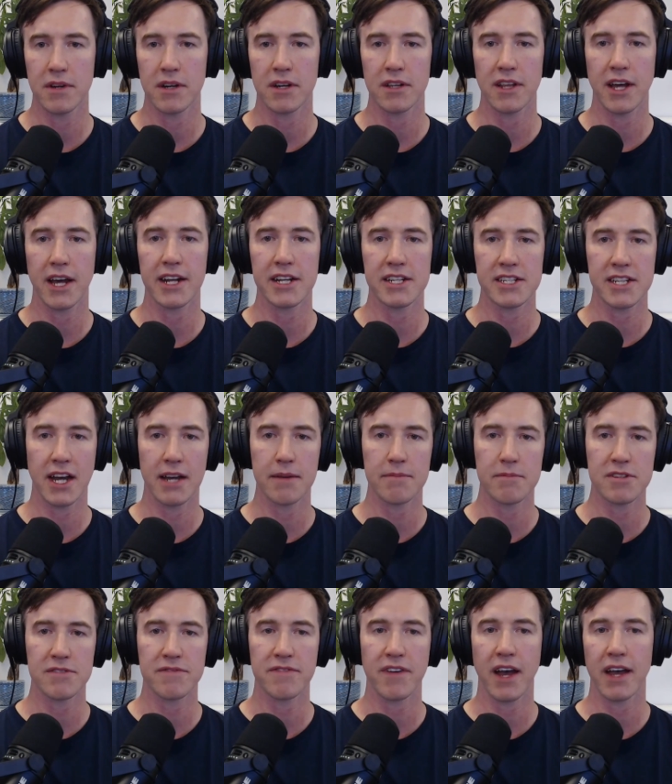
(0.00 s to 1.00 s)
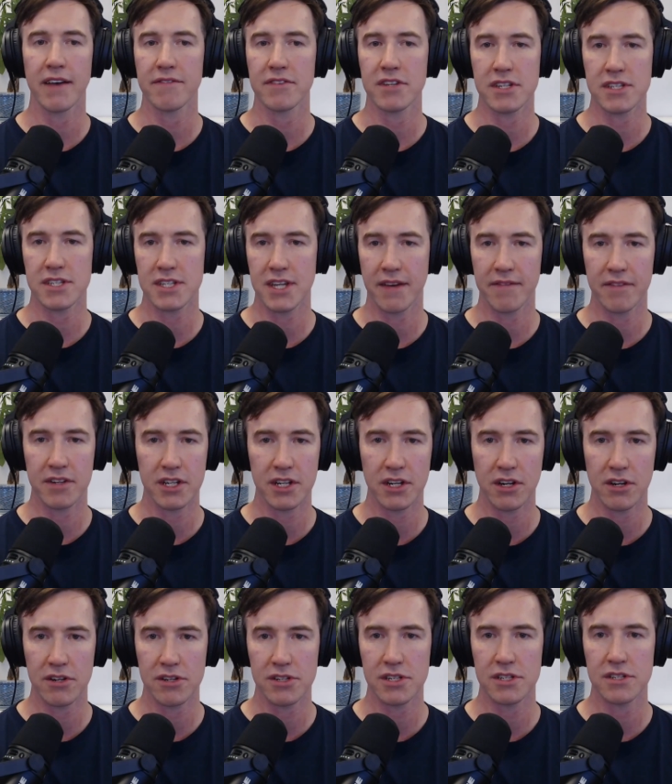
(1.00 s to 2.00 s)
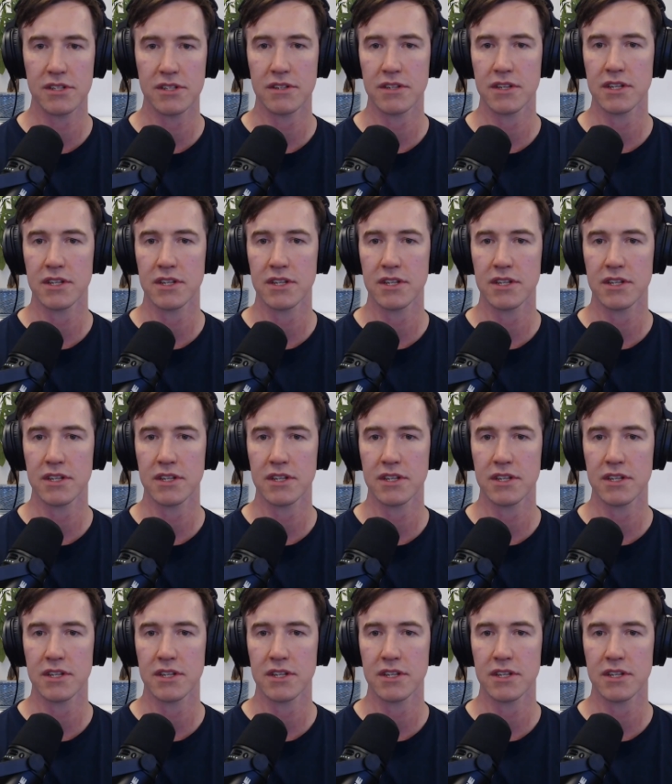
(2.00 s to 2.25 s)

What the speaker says: A lot of times 5 to 7 years